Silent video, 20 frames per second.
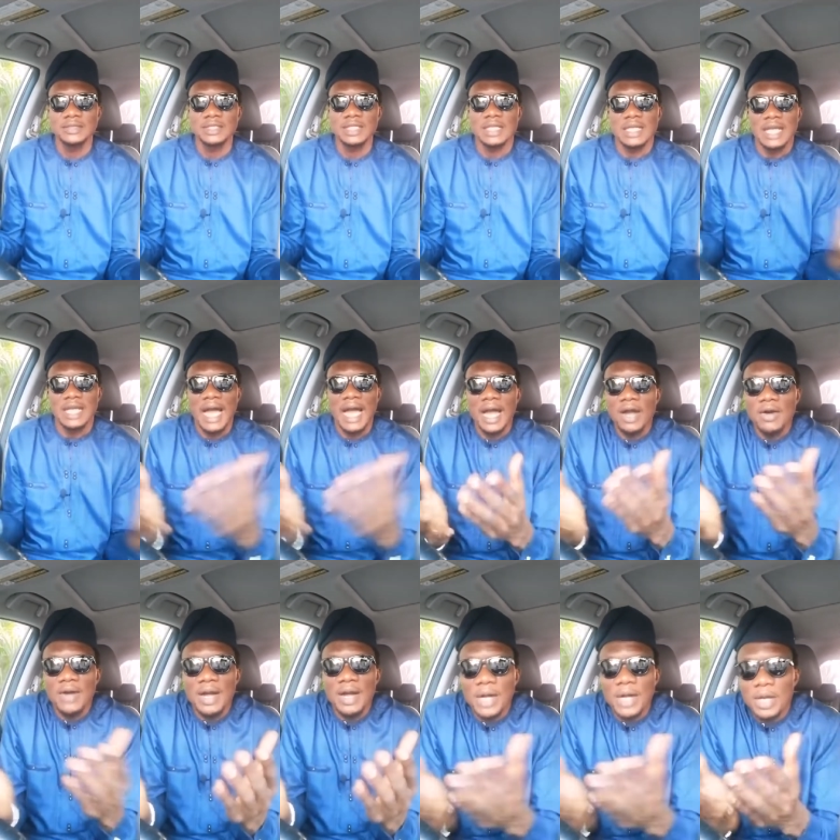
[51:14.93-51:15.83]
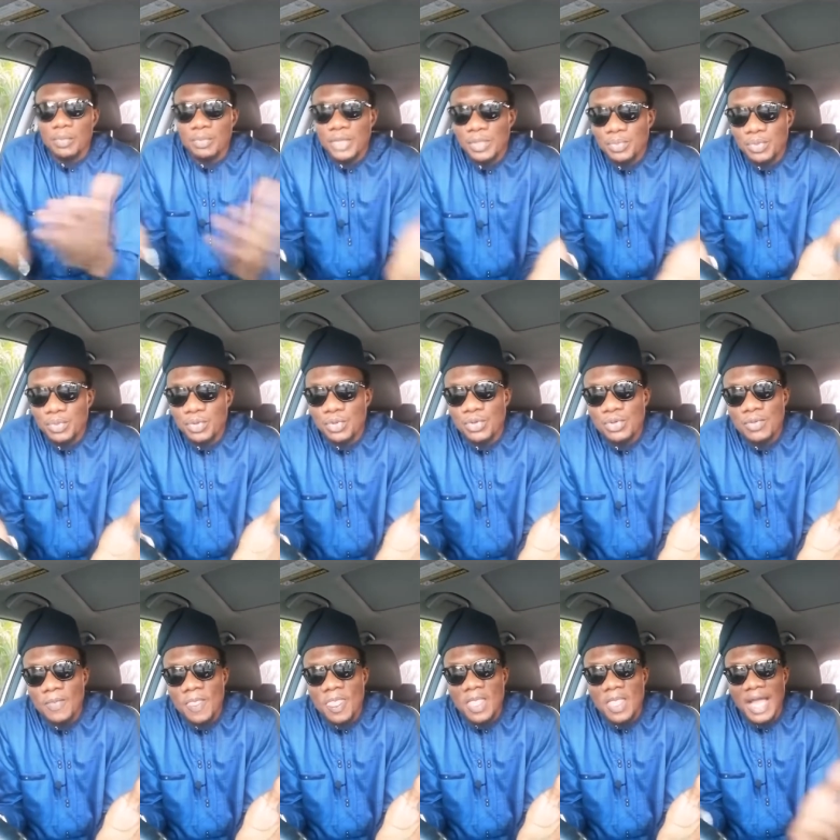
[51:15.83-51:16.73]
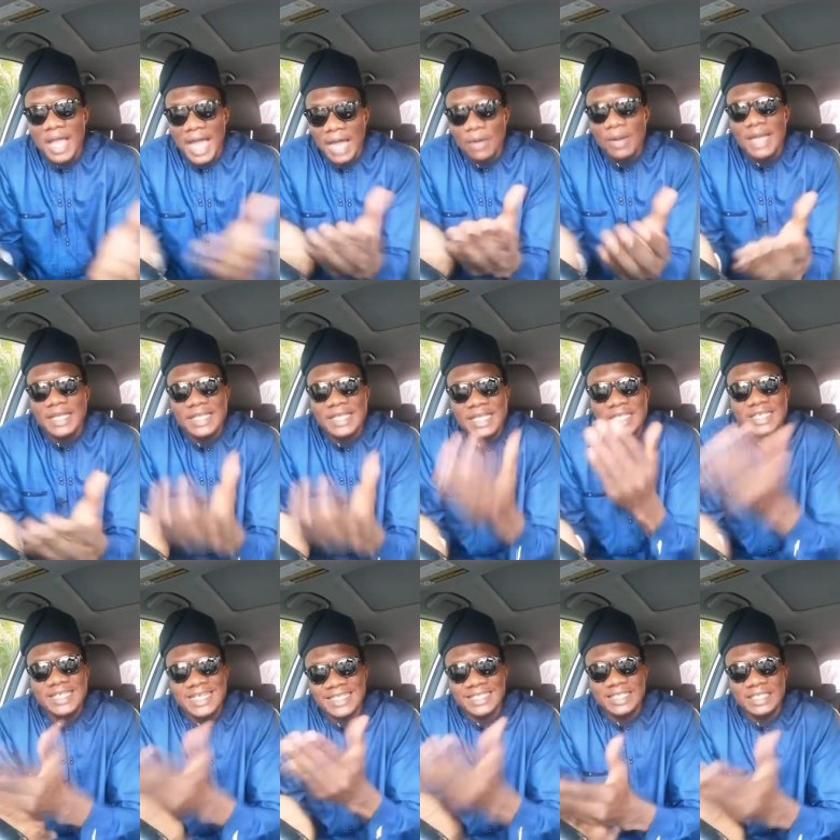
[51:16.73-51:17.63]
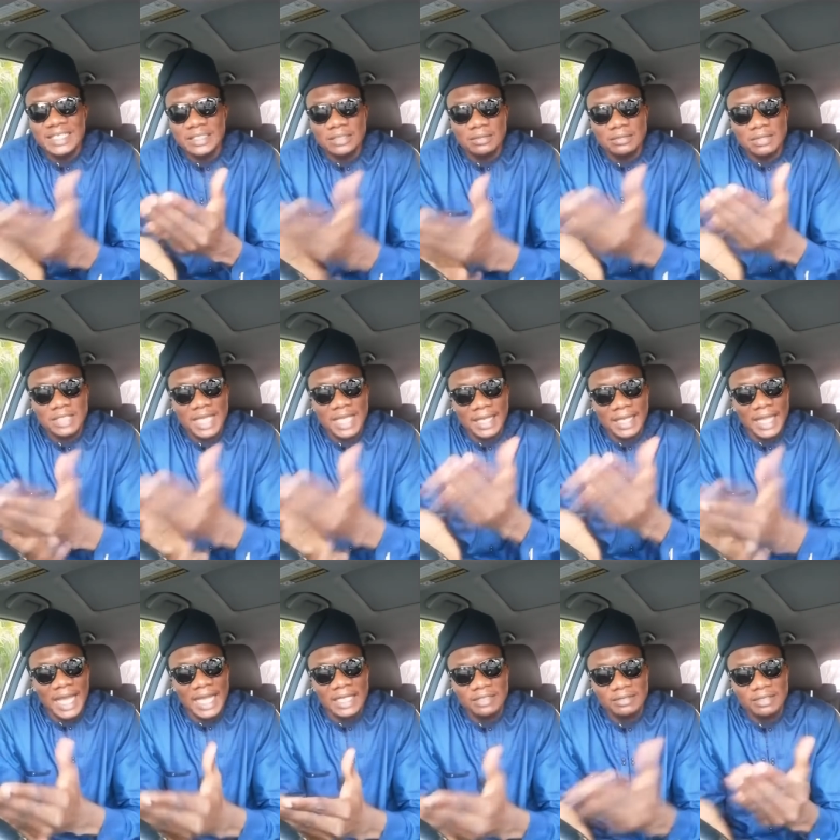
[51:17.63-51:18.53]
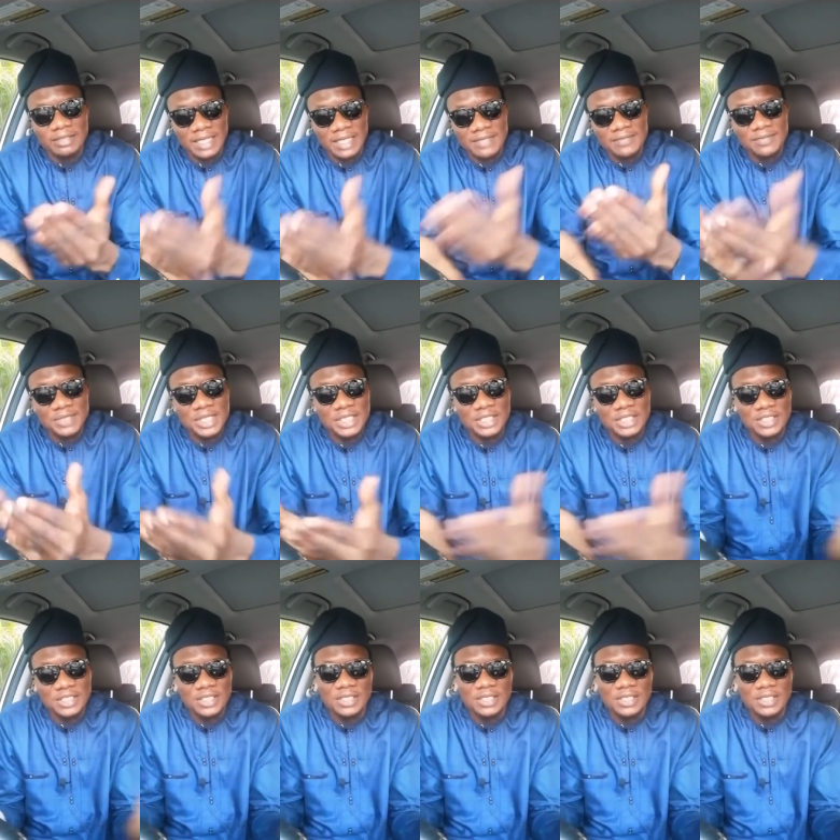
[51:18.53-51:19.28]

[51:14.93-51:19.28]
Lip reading: How are our people, how are they dating their lives and things?